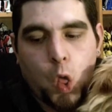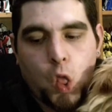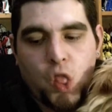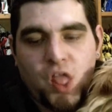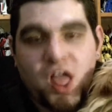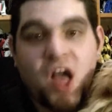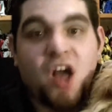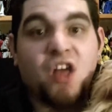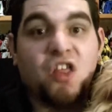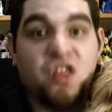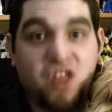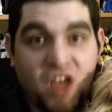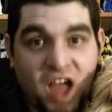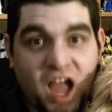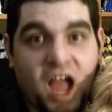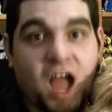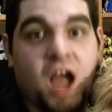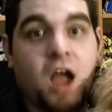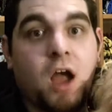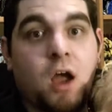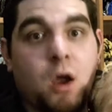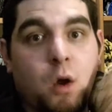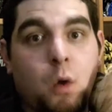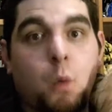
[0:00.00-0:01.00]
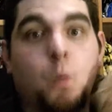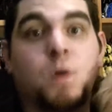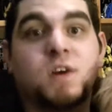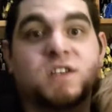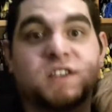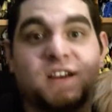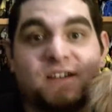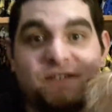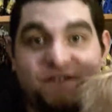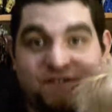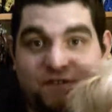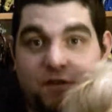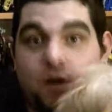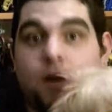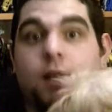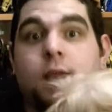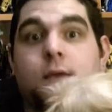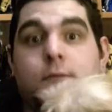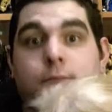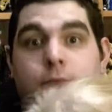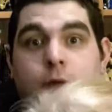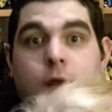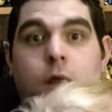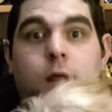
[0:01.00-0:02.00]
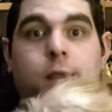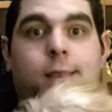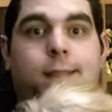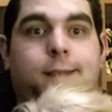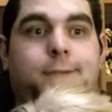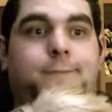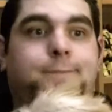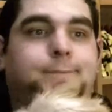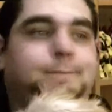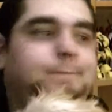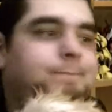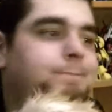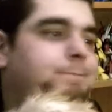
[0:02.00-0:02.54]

Now that was a fucking bargain.